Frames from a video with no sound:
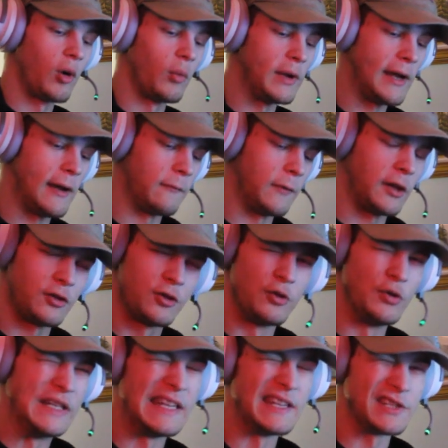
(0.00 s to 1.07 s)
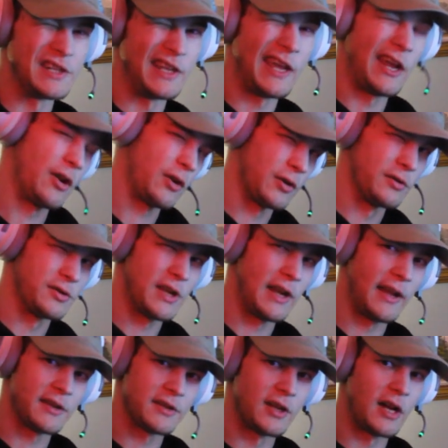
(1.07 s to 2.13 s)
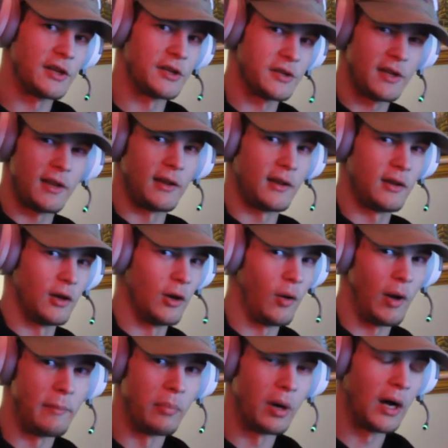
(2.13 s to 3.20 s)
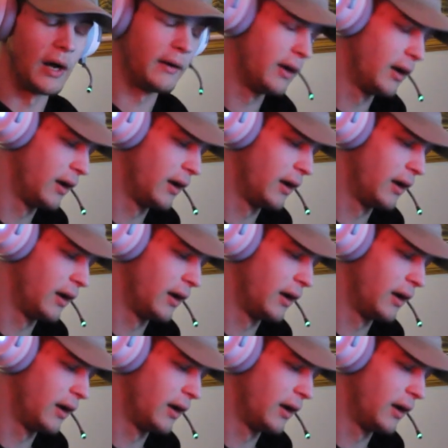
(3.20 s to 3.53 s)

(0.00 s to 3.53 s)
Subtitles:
we have like true Disney characters, I guess, not just a bot